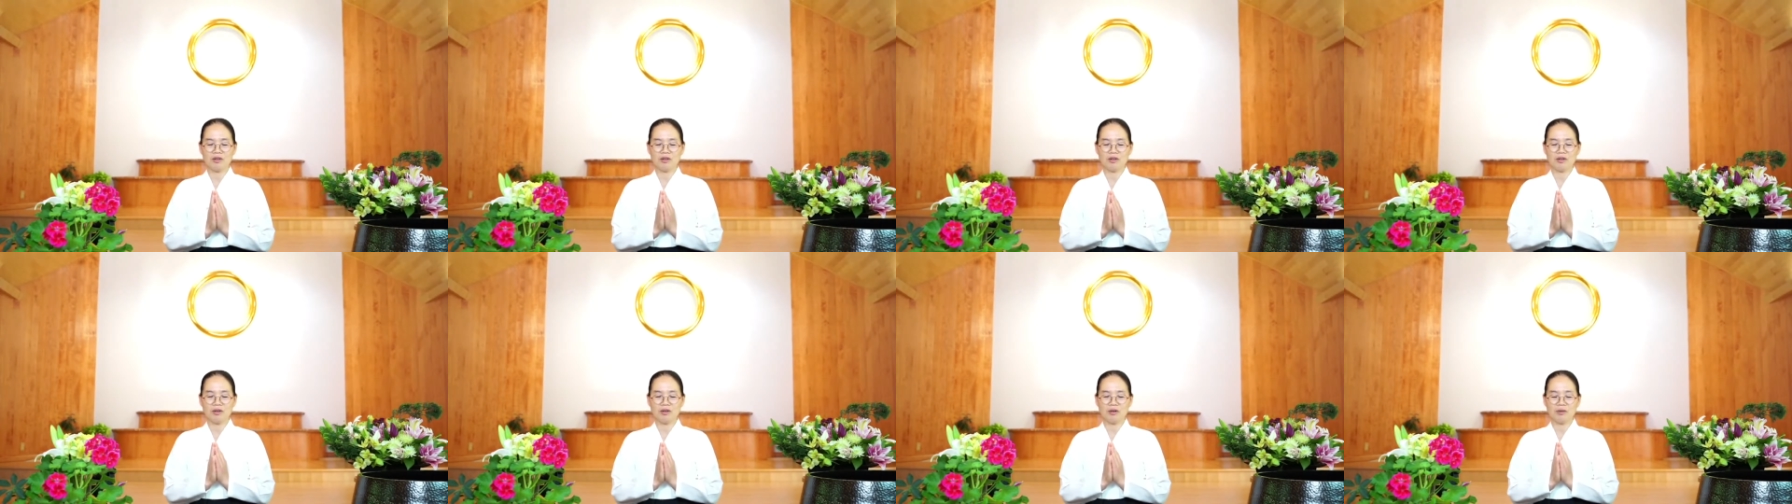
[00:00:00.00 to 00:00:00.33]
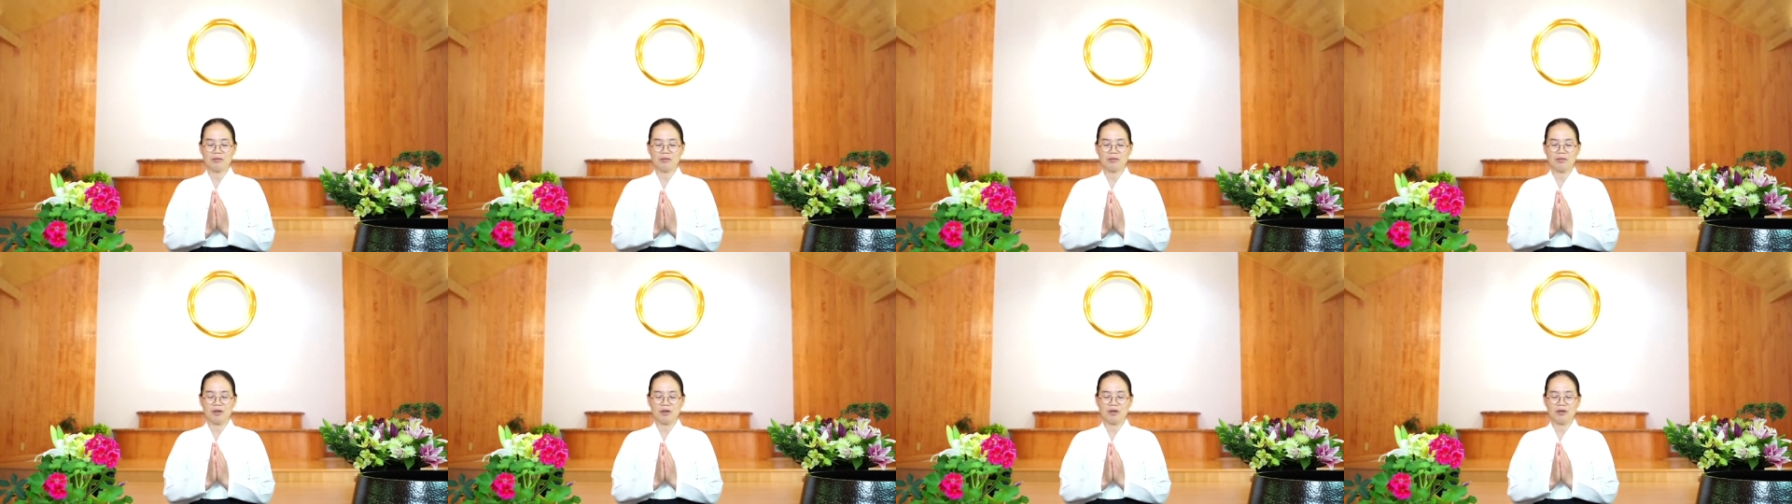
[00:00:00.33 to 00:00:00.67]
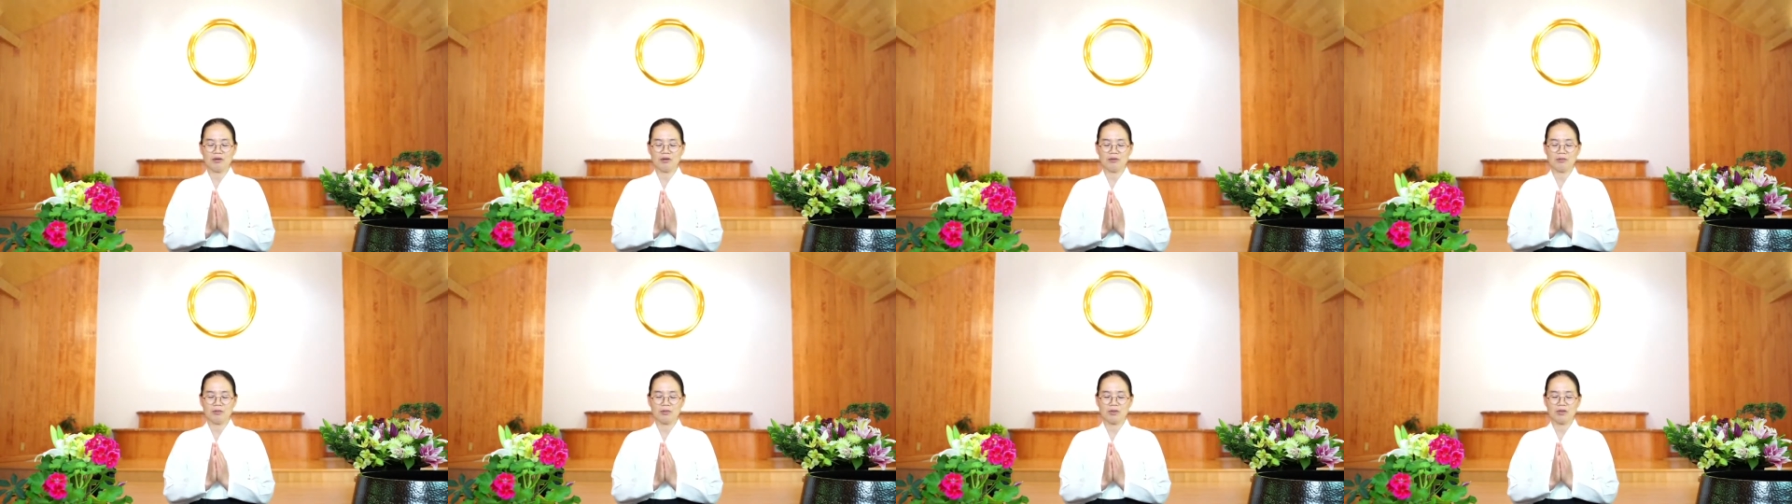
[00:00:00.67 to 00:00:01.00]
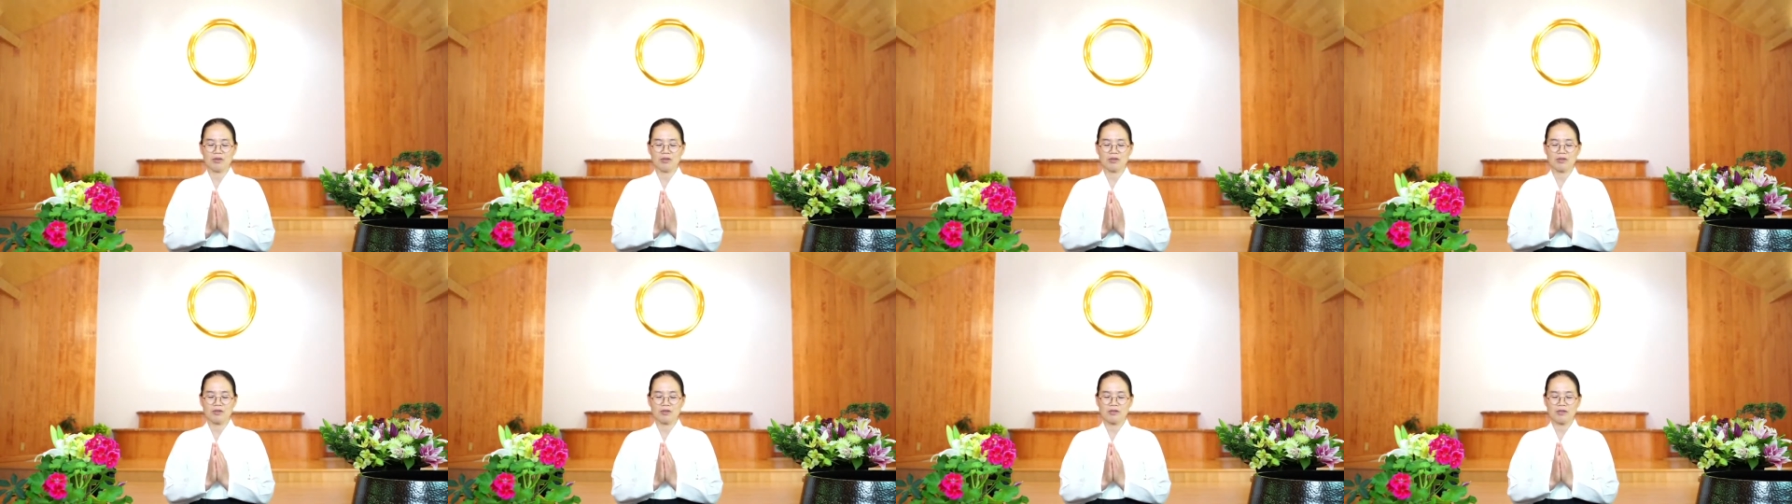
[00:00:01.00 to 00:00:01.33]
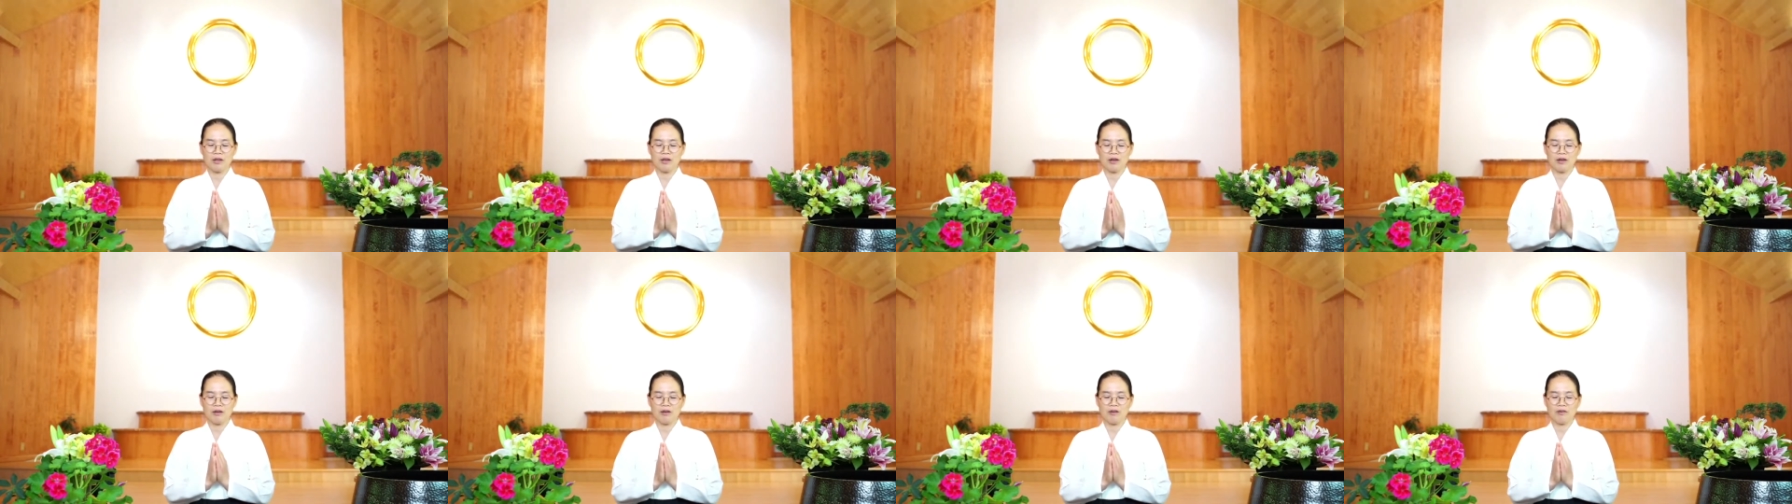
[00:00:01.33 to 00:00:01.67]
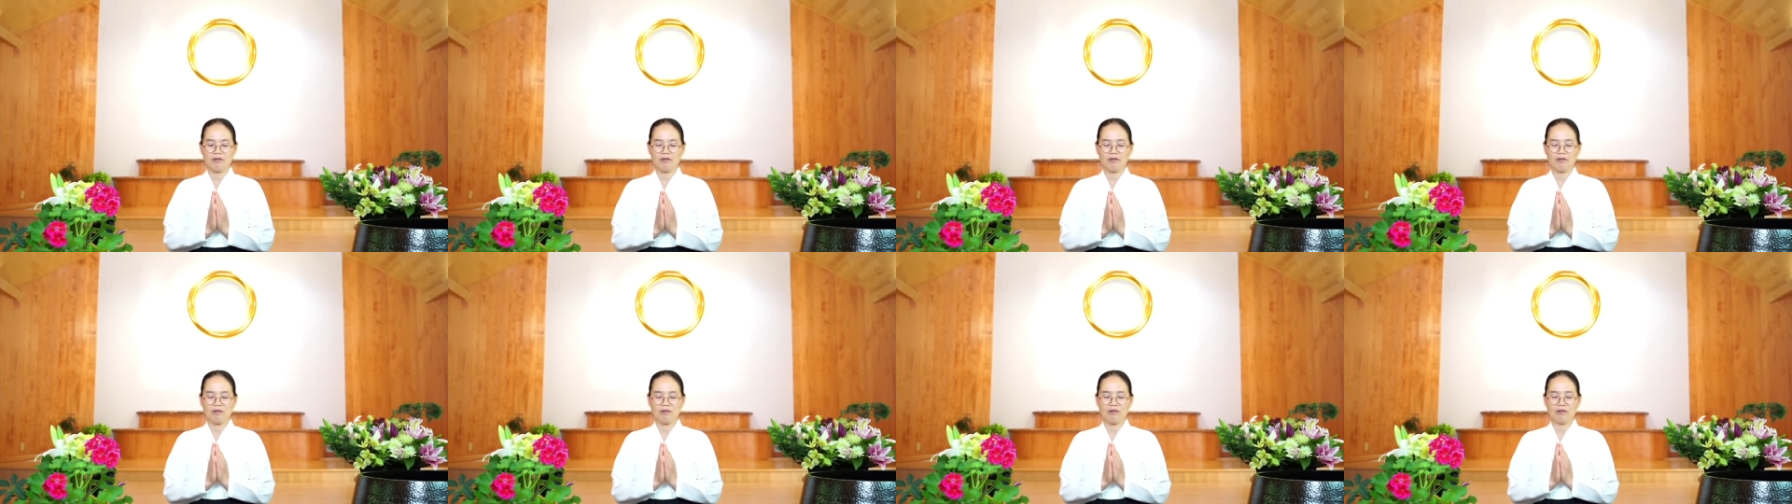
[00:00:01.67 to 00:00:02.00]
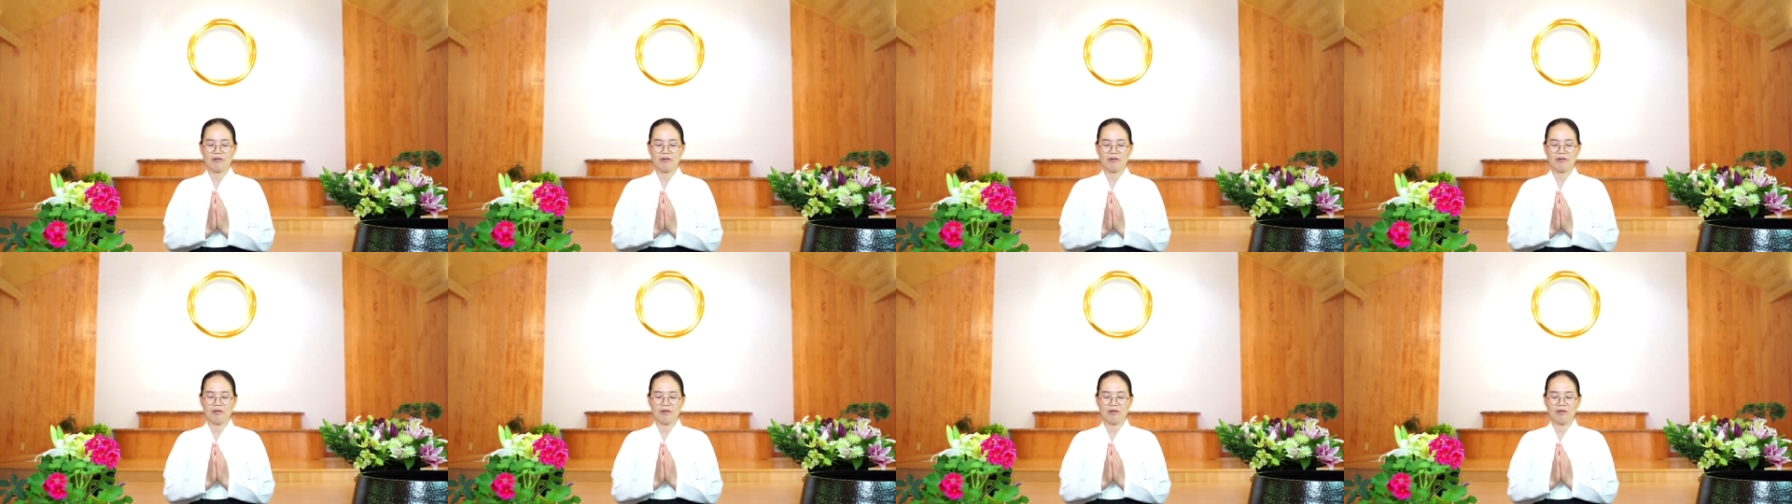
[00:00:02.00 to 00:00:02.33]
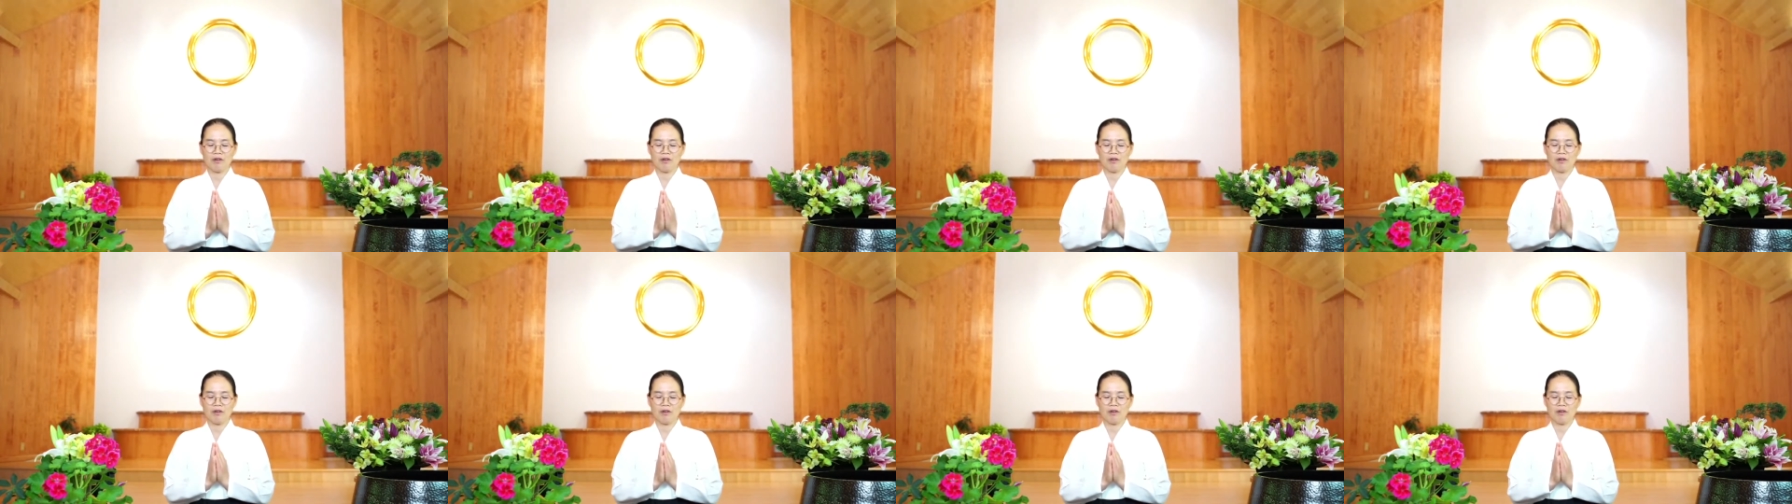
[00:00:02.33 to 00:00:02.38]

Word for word: May, May you be safe from,